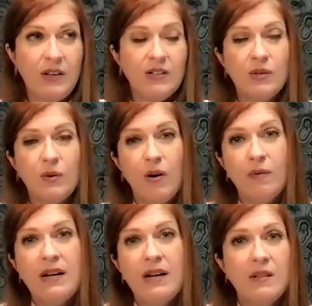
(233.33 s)
so
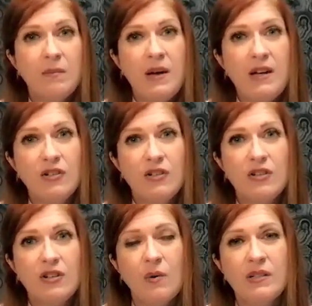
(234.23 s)
already the patient's
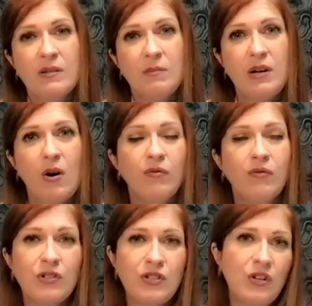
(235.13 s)
going to be
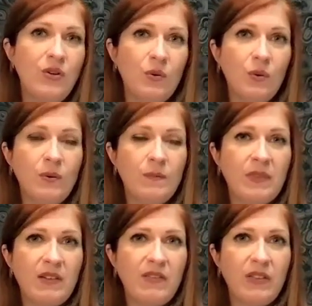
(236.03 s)
overdue
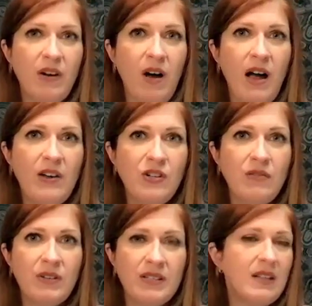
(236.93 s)
for their hygiene
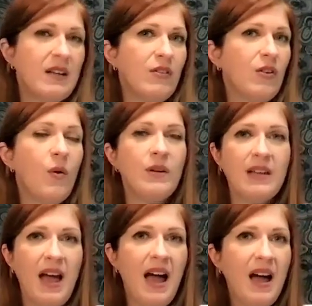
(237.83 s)
visit and they're going to
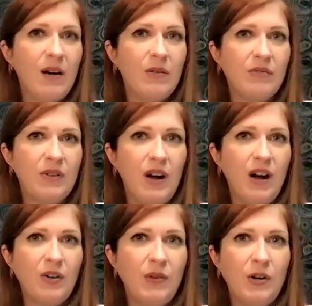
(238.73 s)
have a
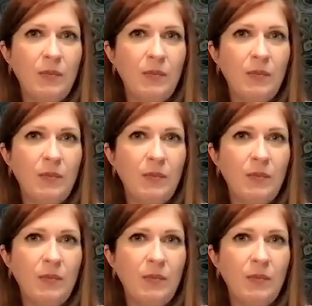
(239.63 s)
greater